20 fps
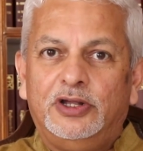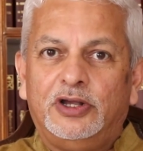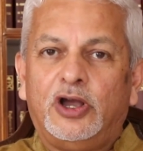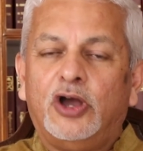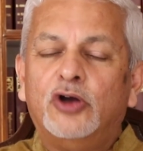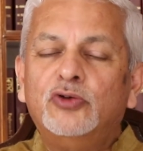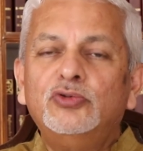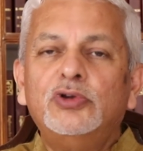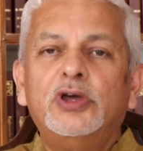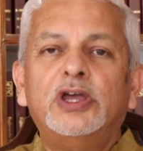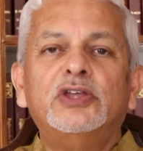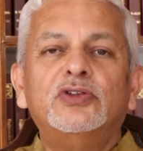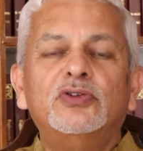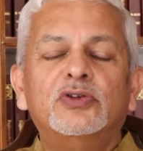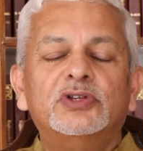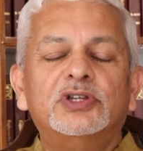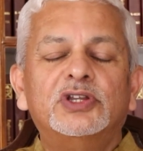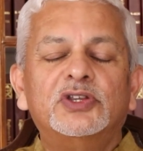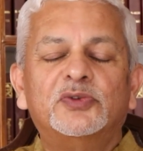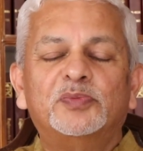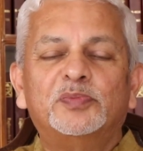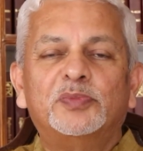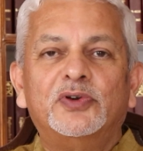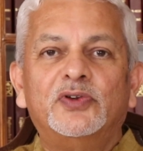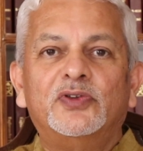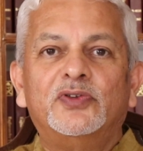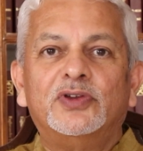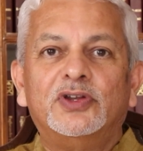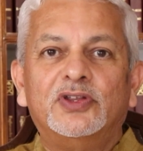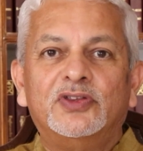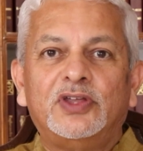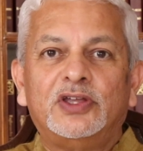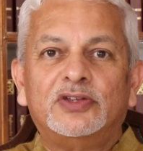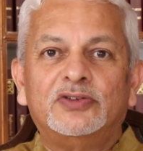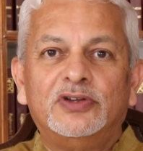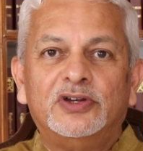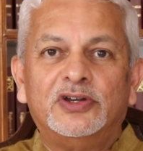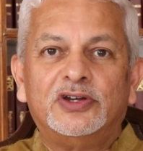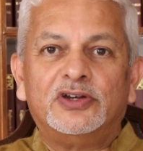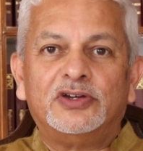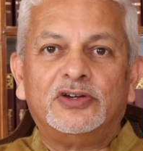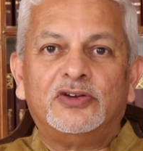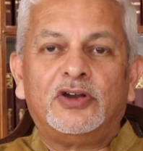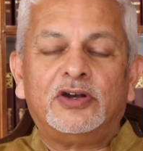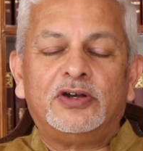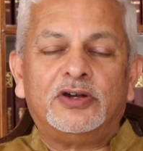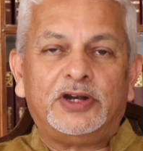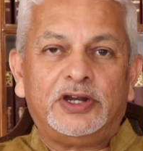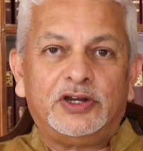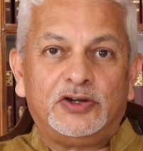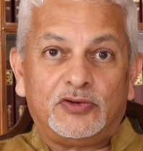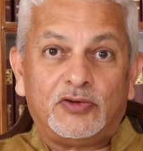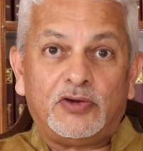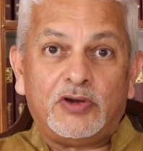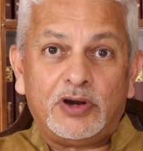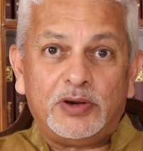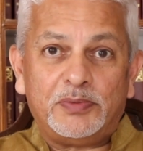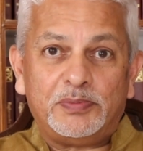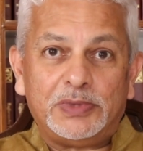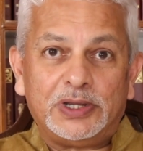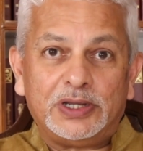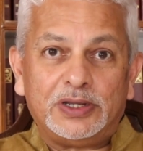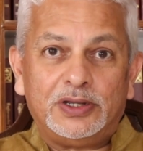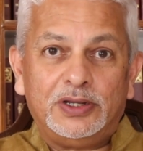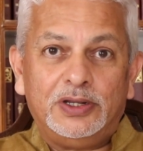How do I know this person is actually not trying to harm me?